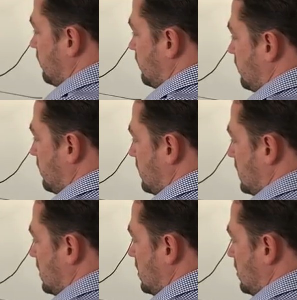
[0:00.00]

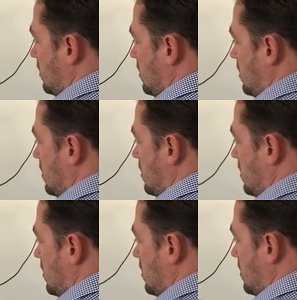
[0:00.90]

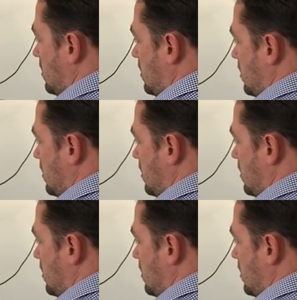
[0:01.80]
(silence)